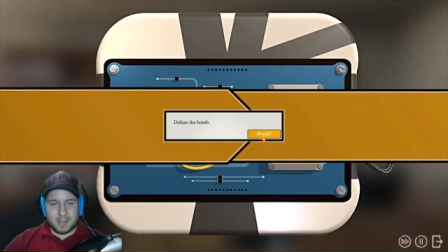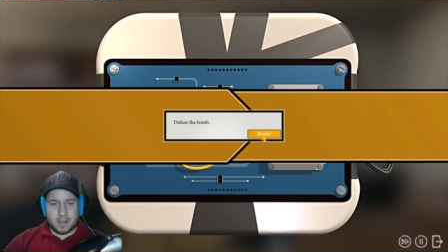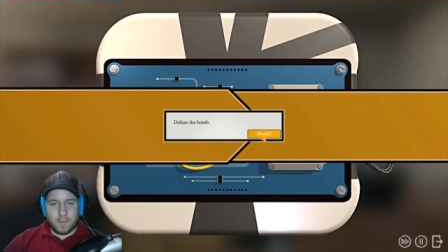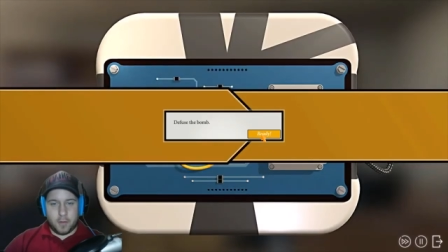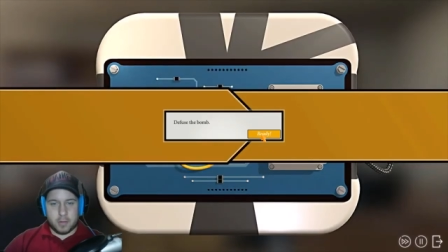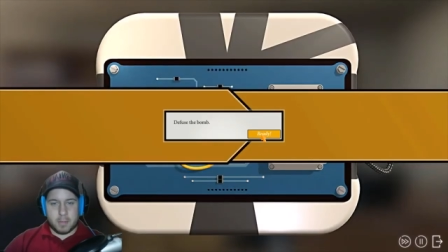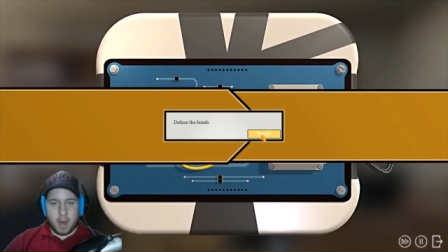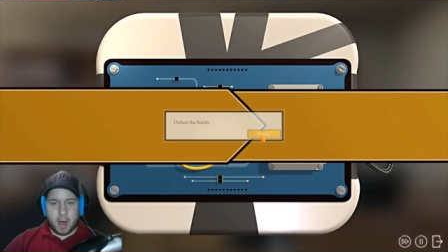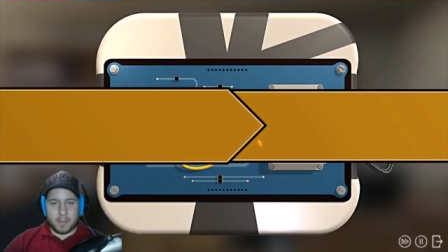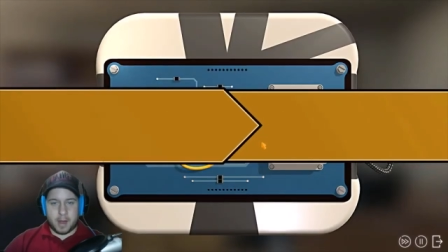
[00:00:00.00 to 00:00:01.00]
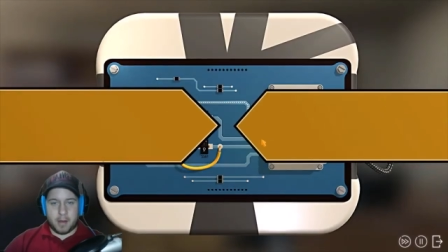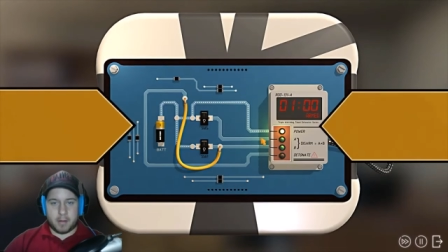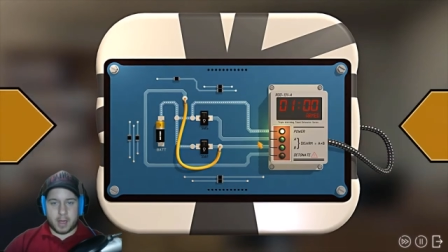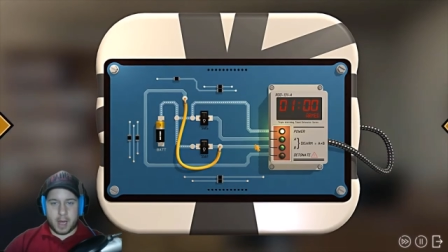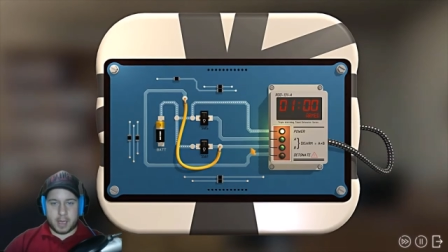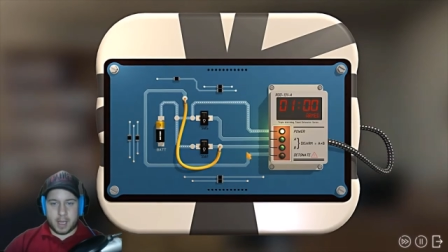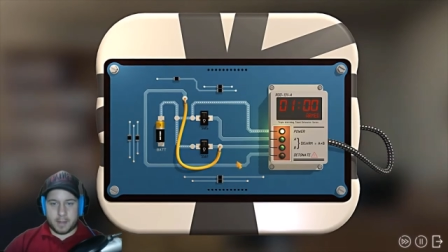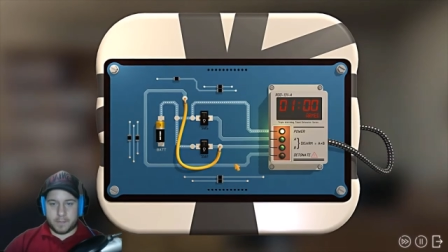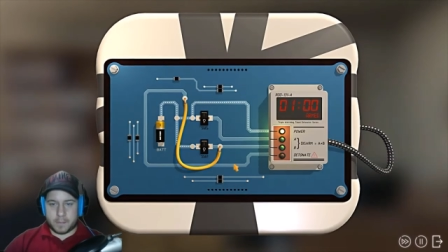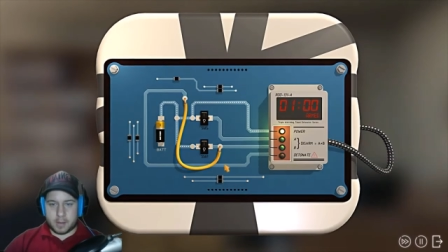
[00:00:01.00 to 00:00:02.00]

Defuse the bomb. Oh, goddamn.